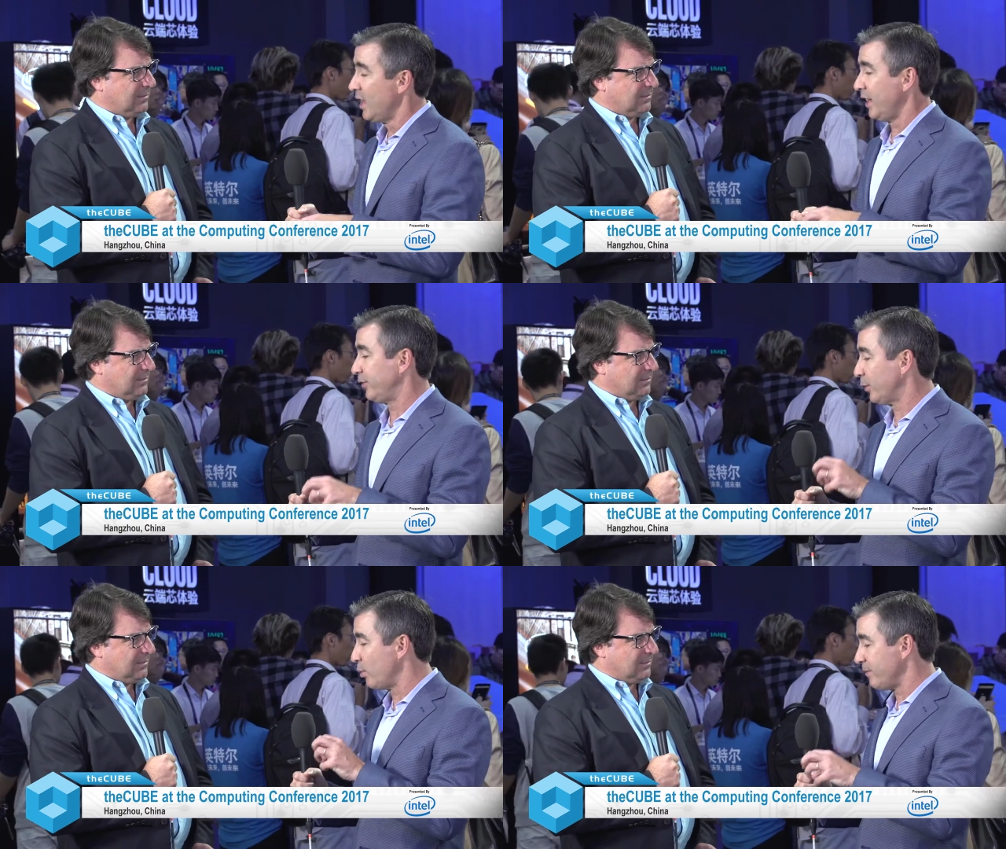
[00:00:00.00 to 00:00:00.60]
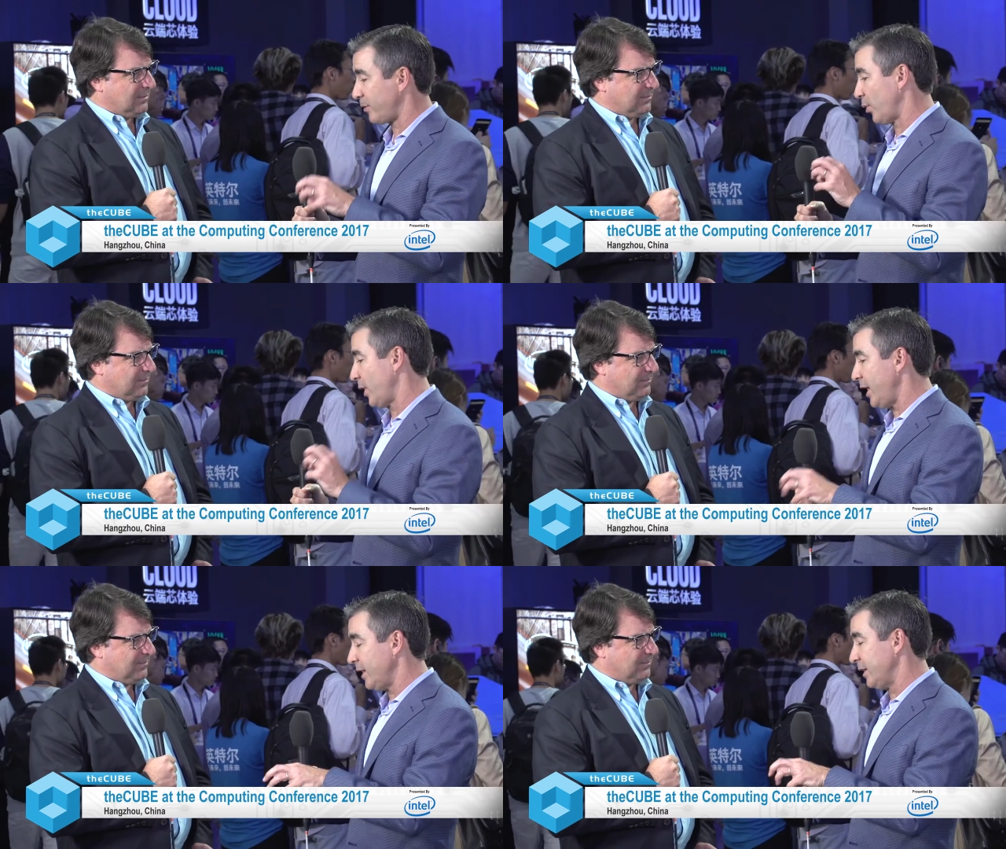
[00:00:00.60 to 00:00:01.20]
Speaker 1: And so we've
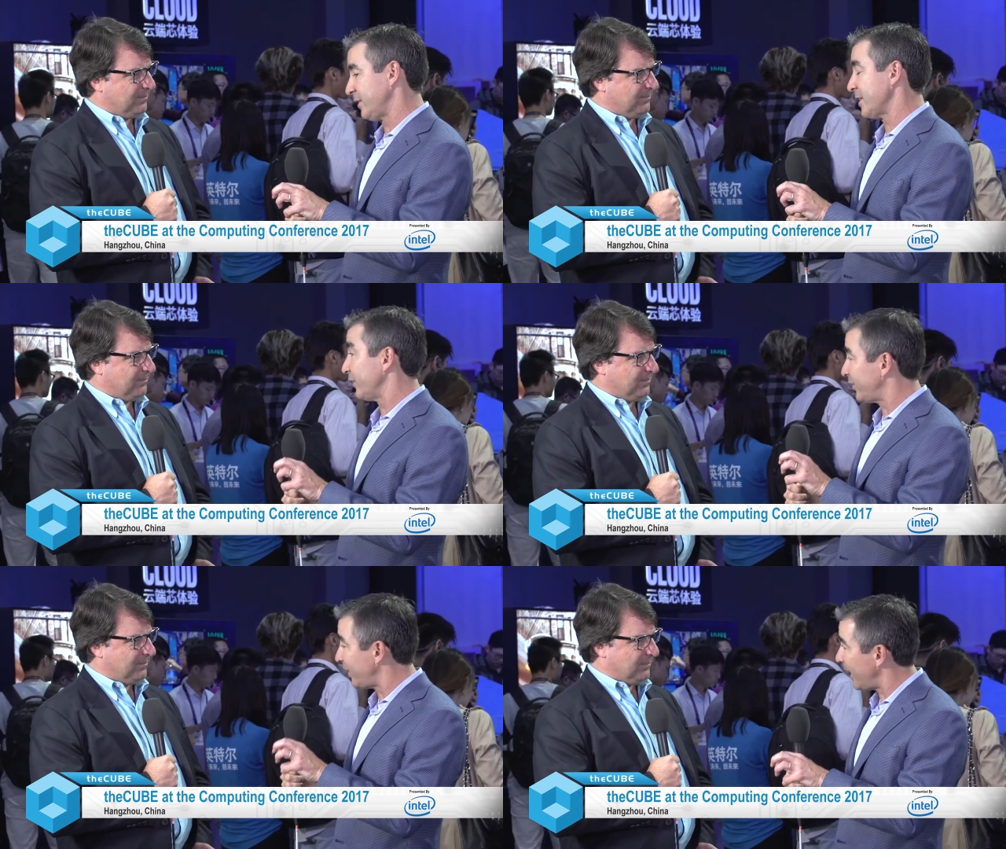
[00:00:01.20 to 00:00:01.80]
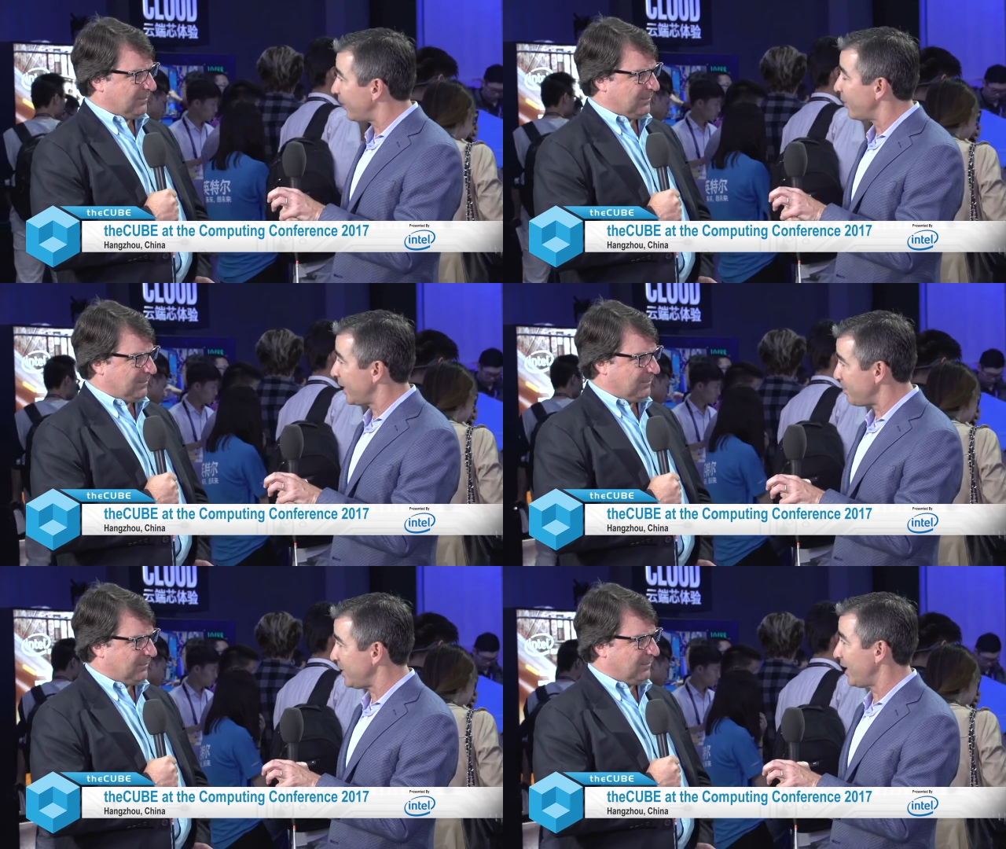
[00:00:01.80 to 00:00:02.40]
created kind of standard
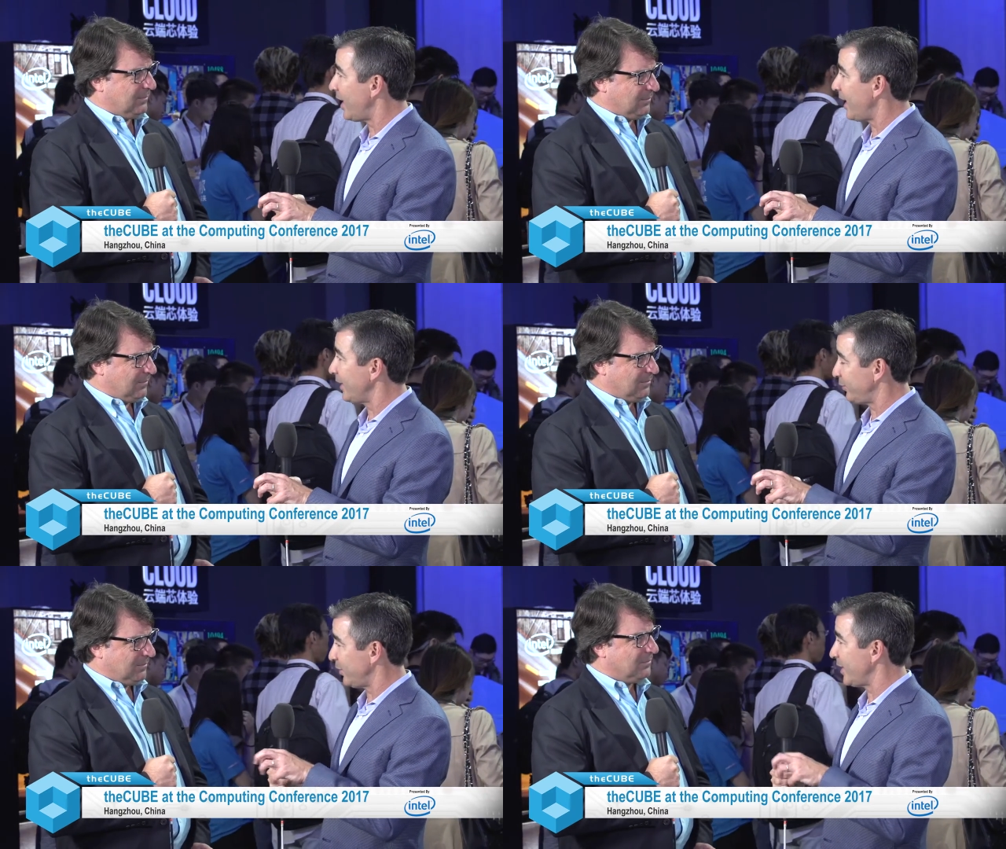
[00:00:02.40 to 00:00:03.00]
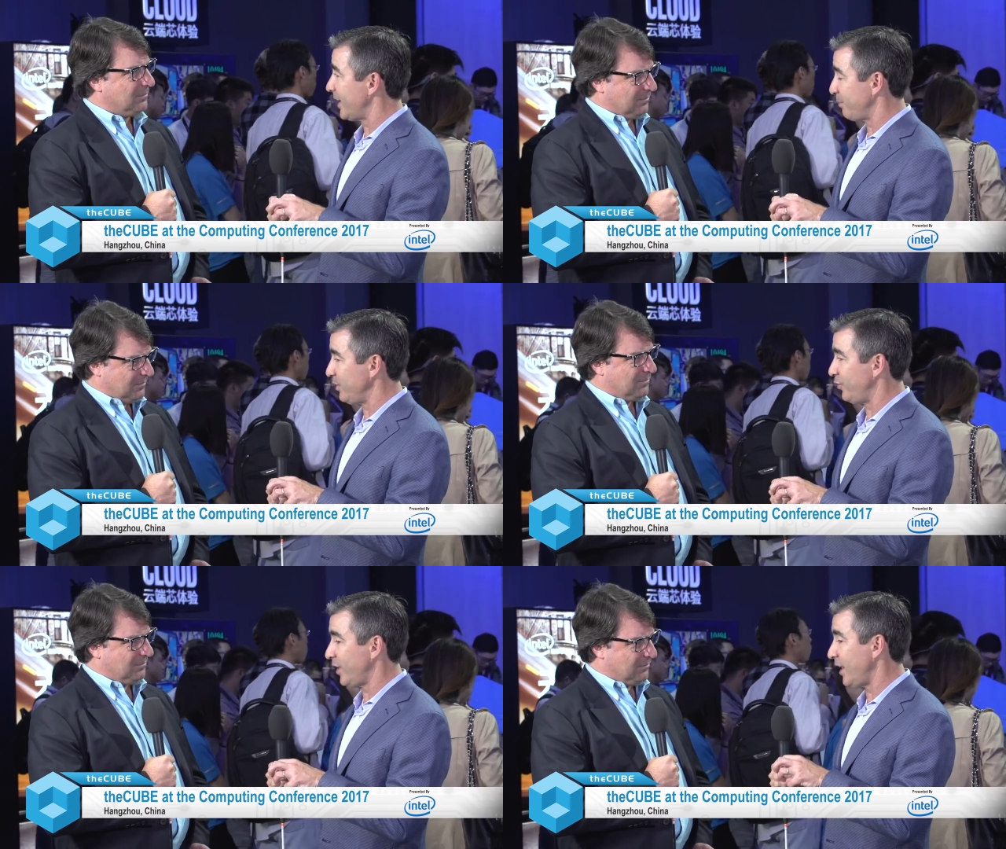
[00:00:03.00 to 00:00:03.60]
APIs to that
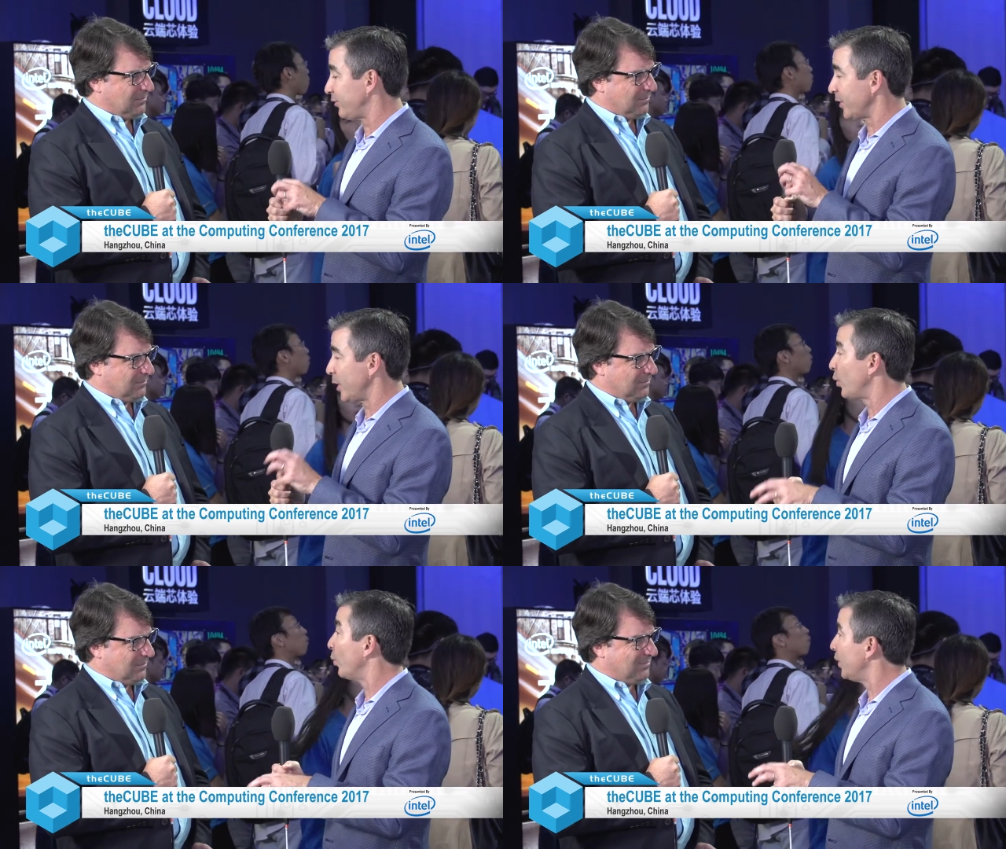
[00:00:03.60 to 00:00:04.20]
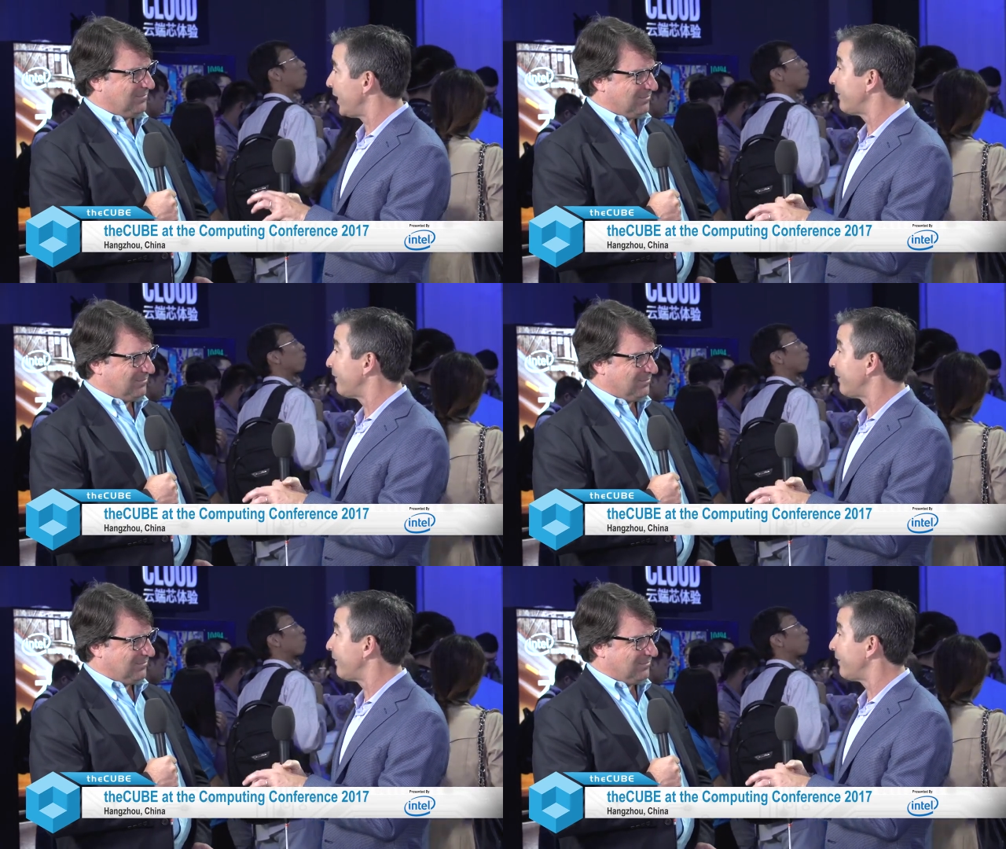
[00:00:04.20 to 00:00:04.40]
FPGA, so they don't really